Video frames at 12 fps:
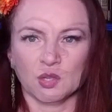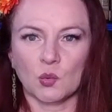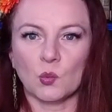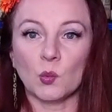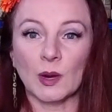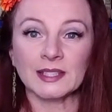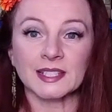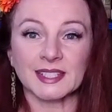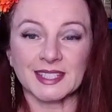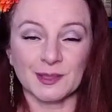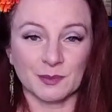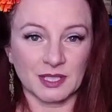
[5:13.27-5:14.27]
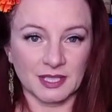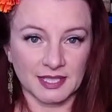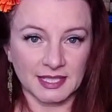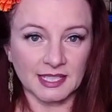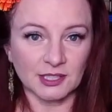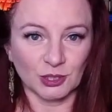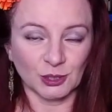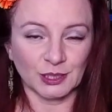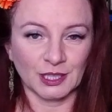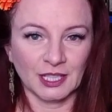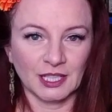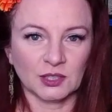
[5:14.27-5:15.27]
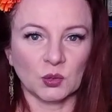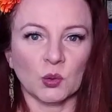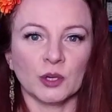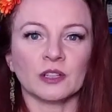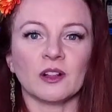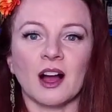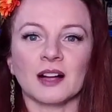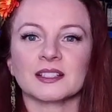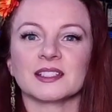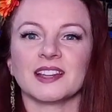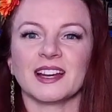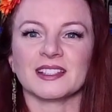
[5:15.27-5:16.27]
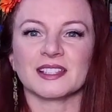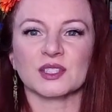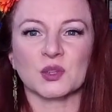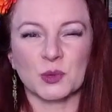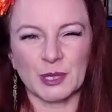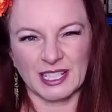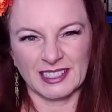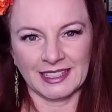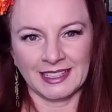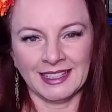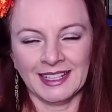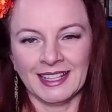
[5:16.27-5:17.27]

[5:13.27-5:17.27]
When steam distilled, the oil oxidizes quickly,